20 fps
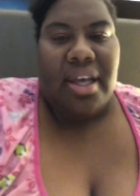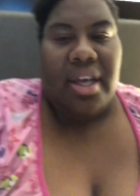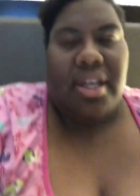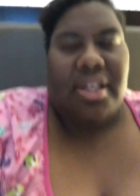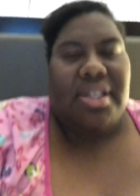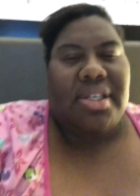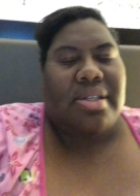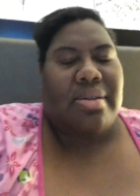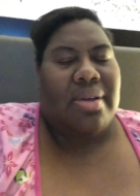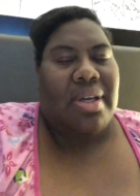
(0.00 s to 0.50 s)
I
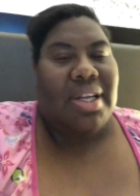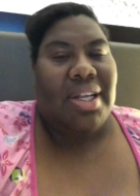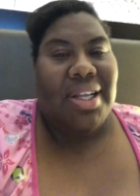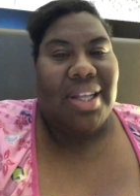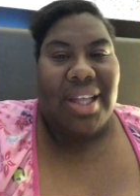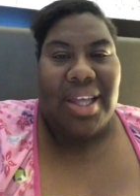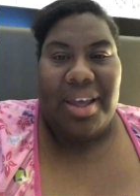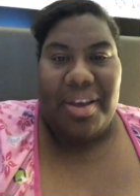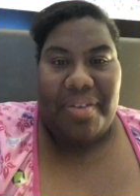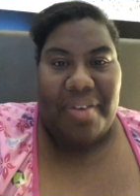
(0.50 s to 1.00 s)
just
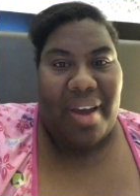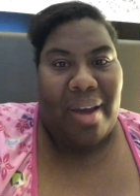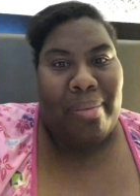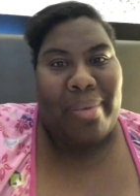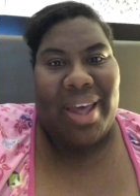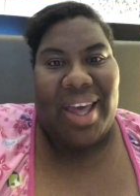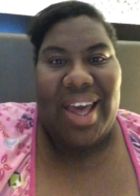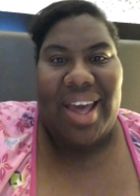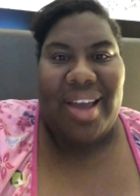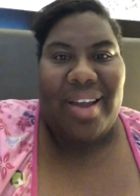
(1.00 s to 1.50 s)
wanted to give y'all
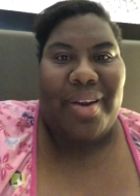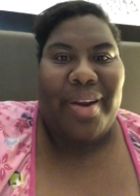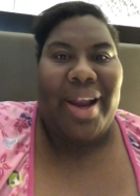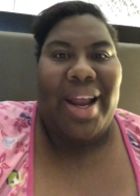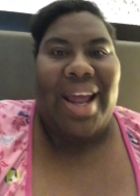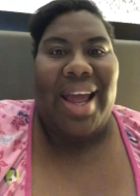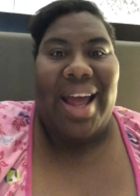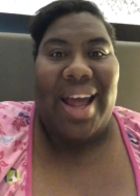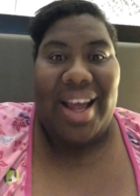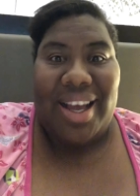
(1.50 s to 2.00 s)
my
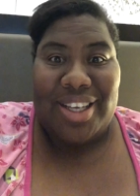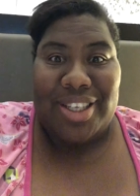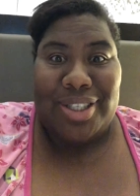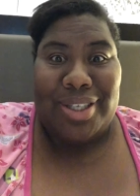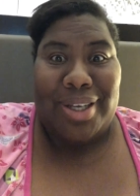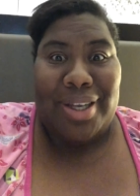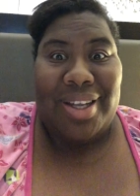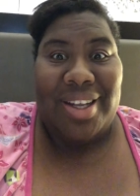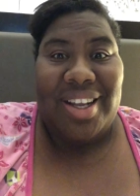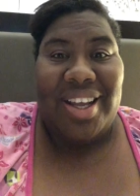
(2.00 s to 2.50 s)

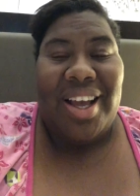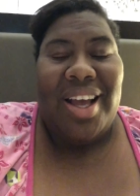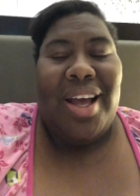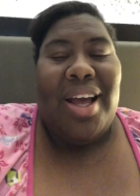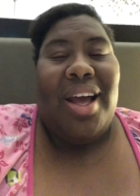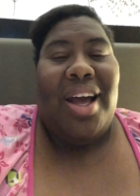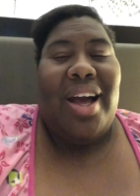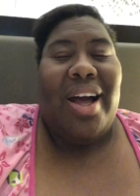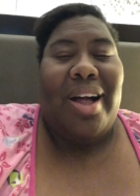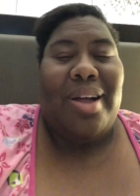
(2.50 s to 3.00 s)
reaction
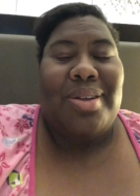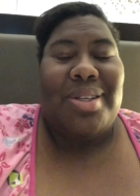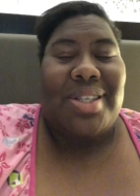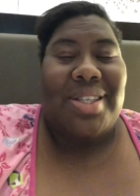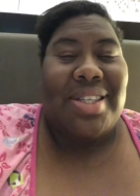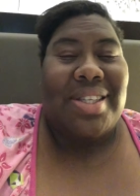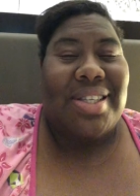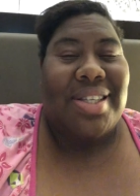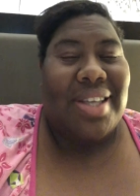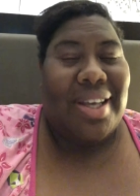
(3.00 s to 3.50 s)
of
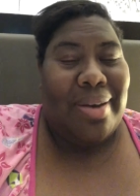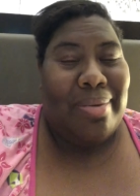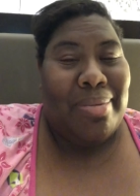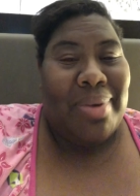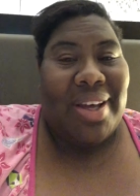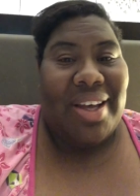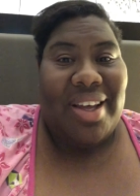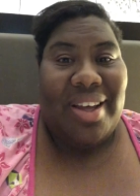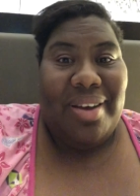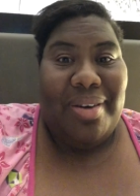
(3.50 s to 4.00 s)

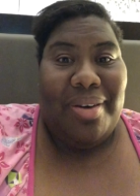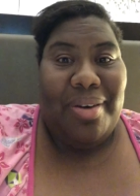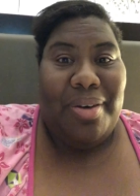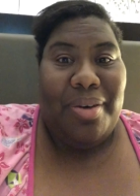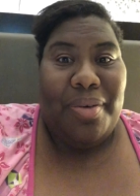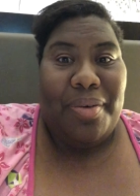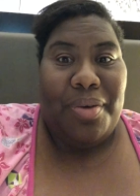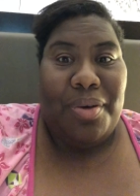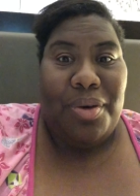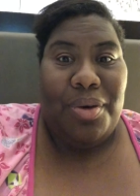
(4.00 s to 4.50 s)
some
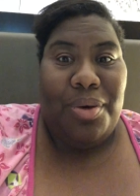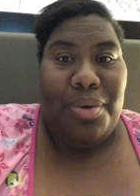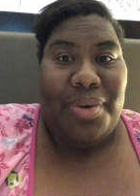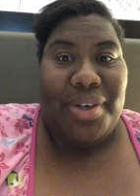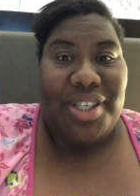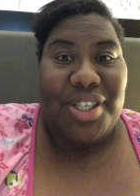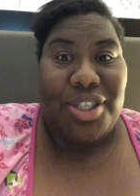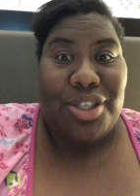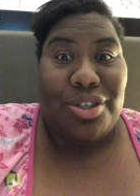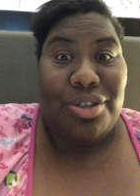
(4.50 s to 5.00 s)
of who
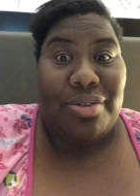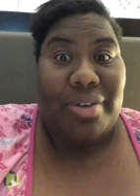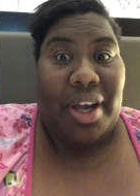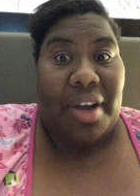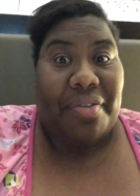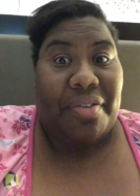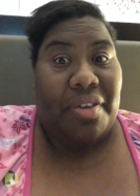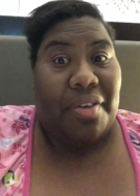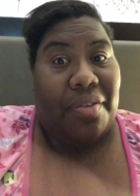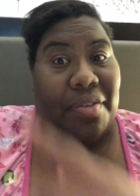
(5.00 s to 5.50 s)
was
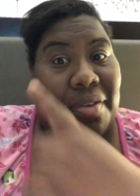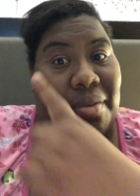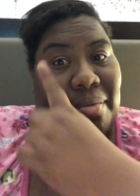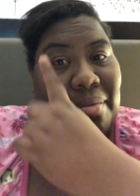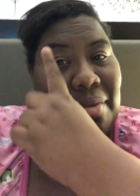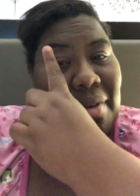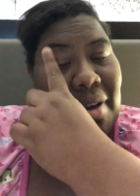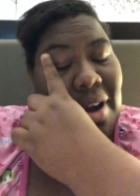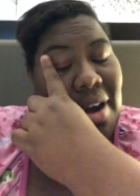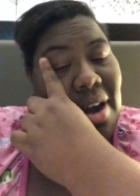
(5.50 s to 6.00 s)
drafted
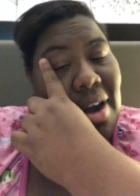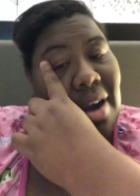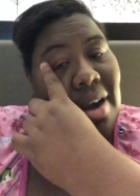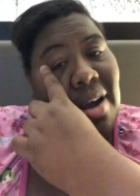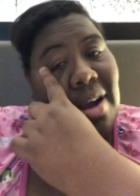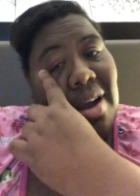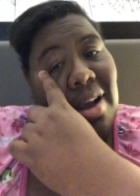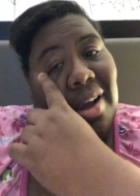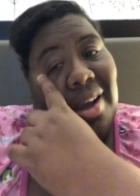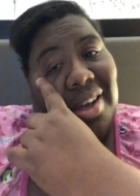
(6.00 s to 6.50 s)
from Raw.
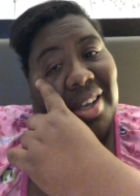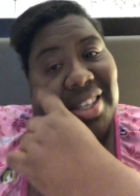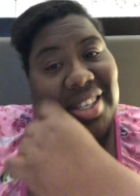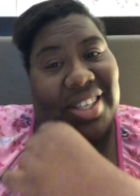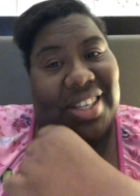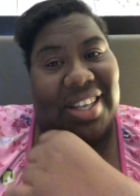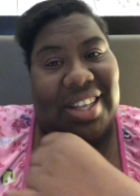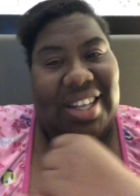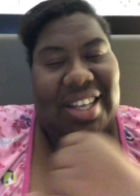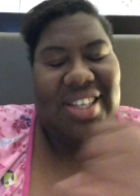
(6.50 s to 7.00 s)

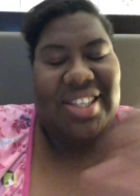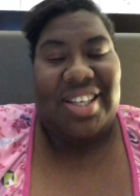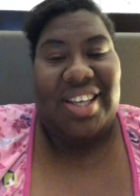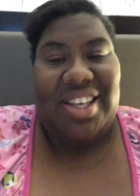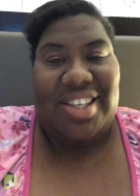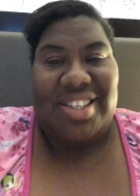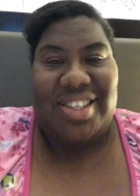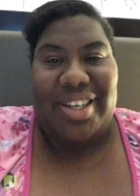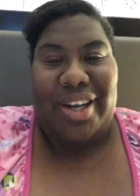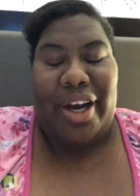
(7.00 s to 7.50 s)
So let's
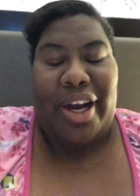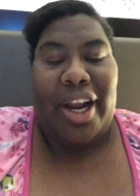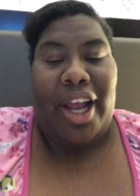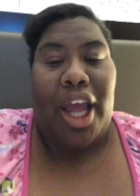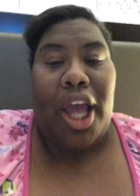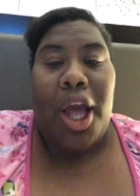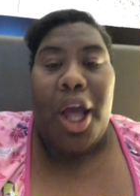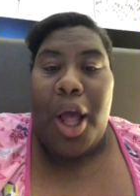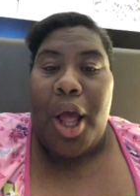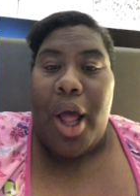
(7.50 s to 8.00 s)
get
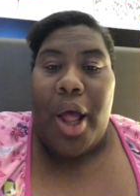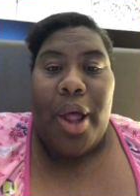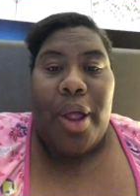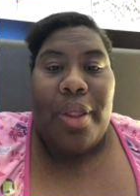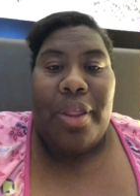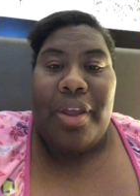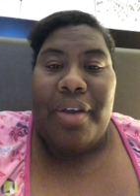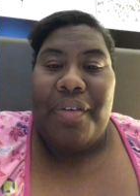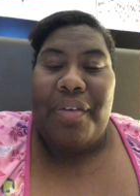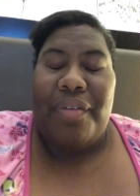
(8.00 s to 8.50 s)
started.
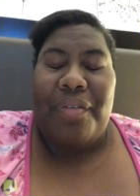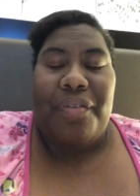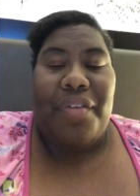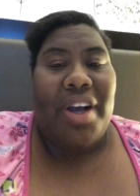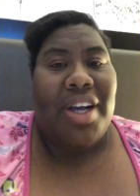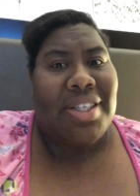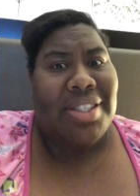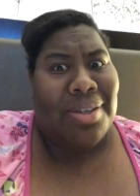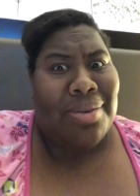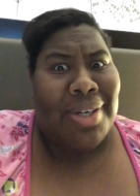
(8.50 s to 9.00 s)
The
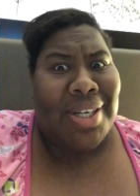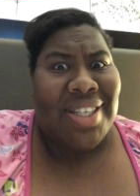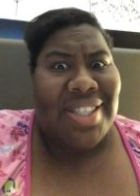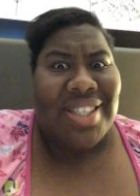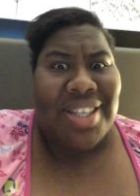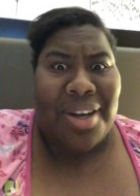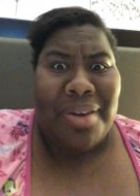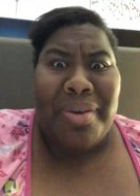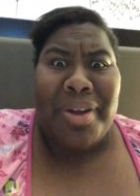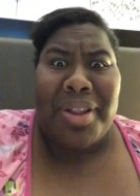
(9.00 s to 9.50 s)
first, I want to
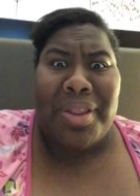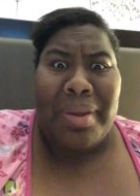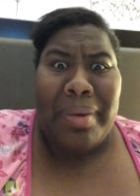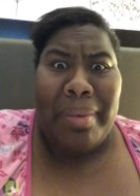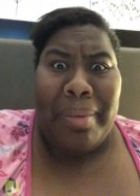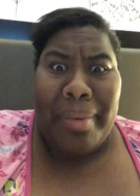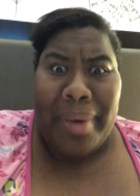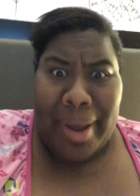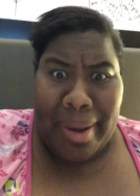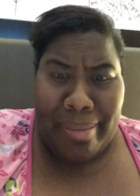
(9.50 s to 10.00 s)
start with the
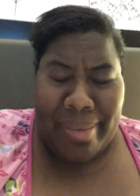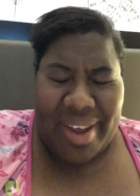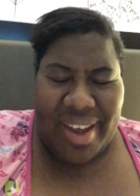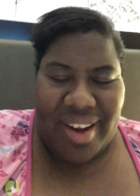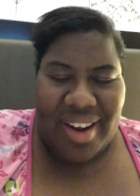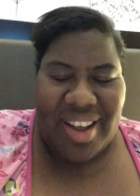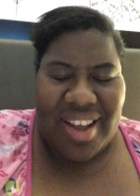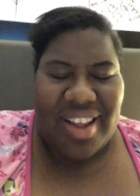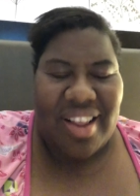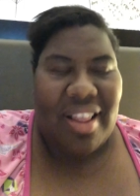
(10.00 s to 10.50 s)

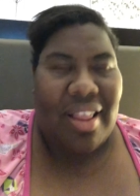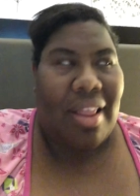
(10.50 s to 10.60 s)
women.